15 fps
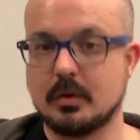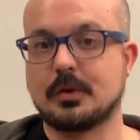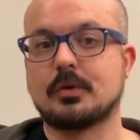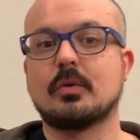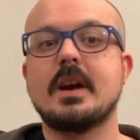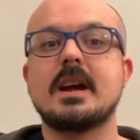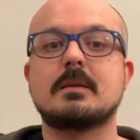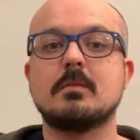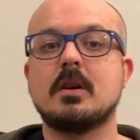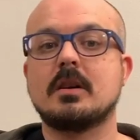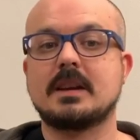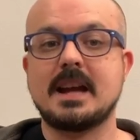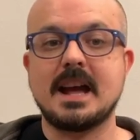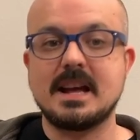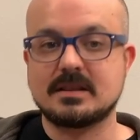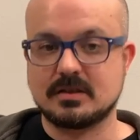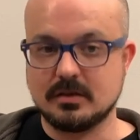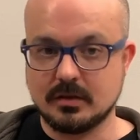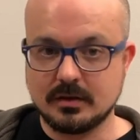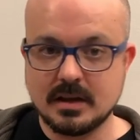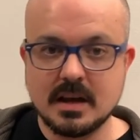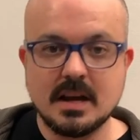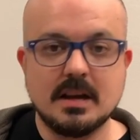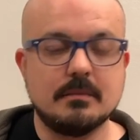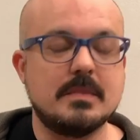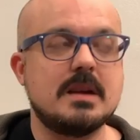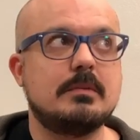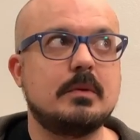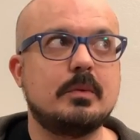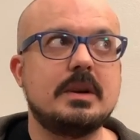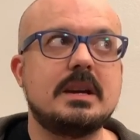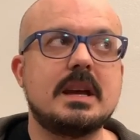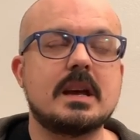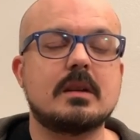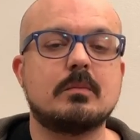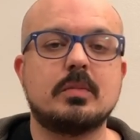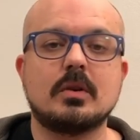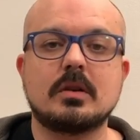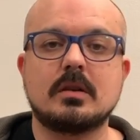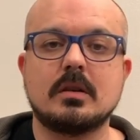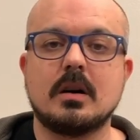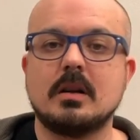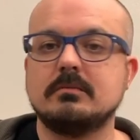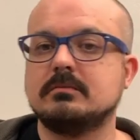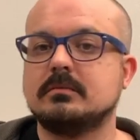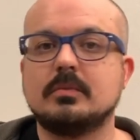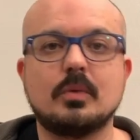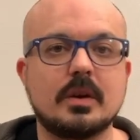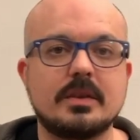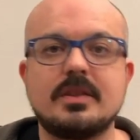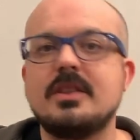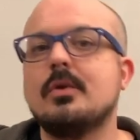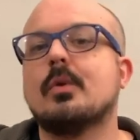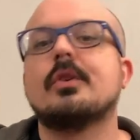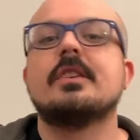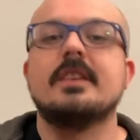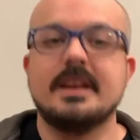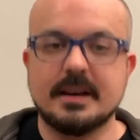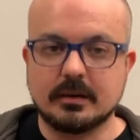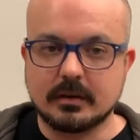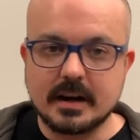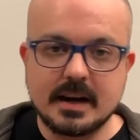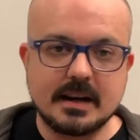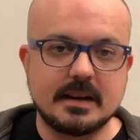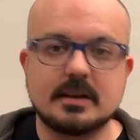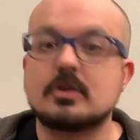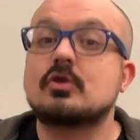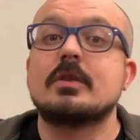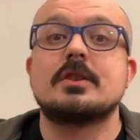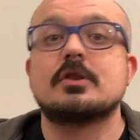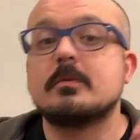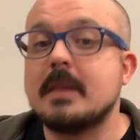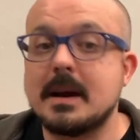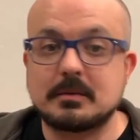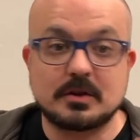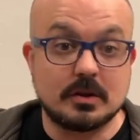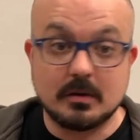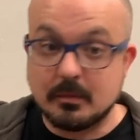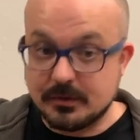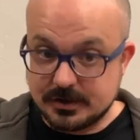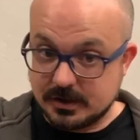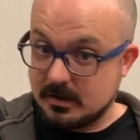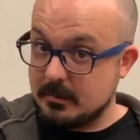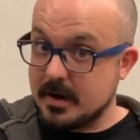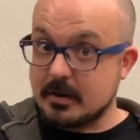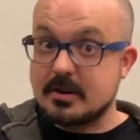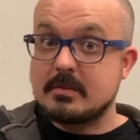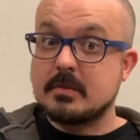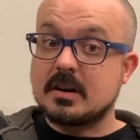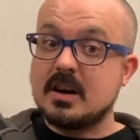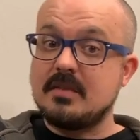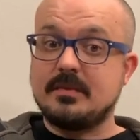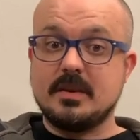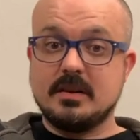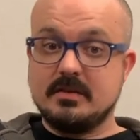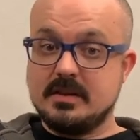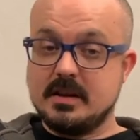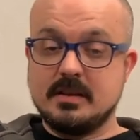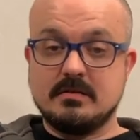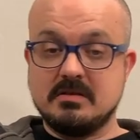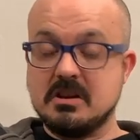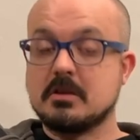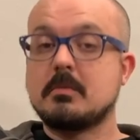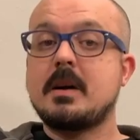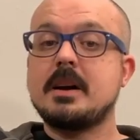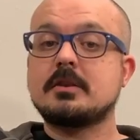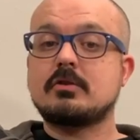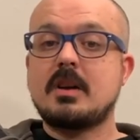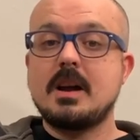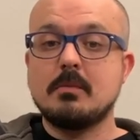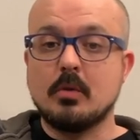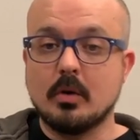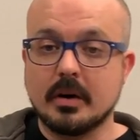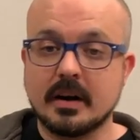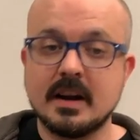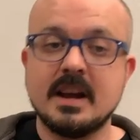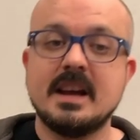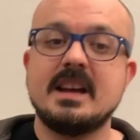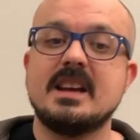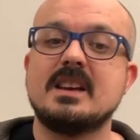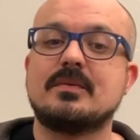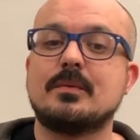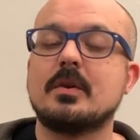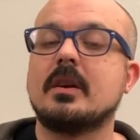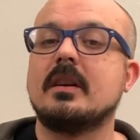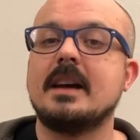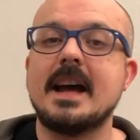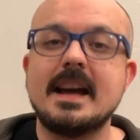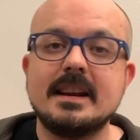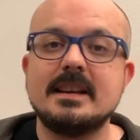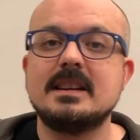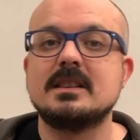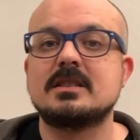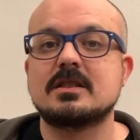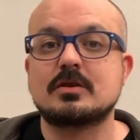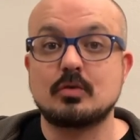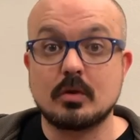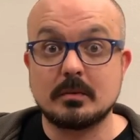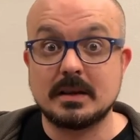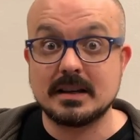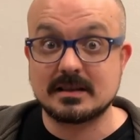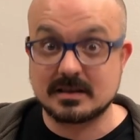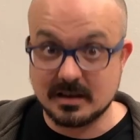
or Cragmaw Castle. Maybe we get a book on what the Orditing, right? And a treasure map to the buried MacGuffin in nearby Tribor if we're heading into Storm King's